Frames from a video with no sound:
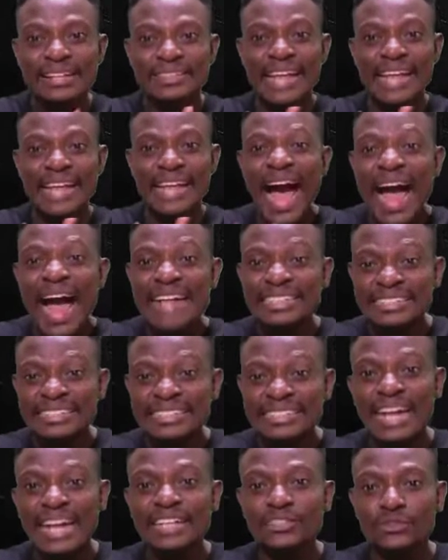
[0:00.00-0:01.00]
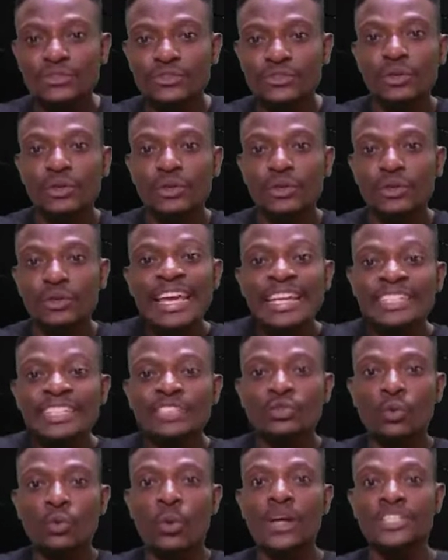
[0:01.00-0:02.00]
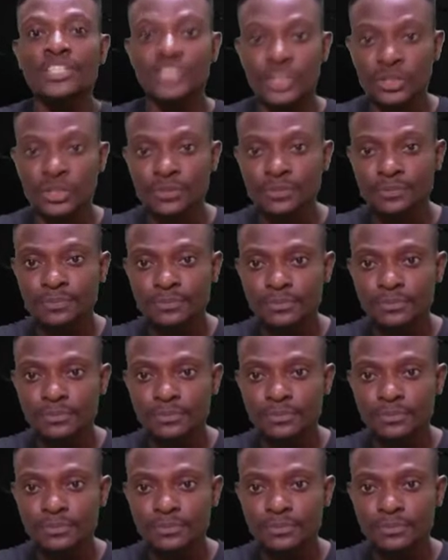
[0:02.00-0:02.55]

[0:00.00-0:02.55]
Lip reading: the answer to each question.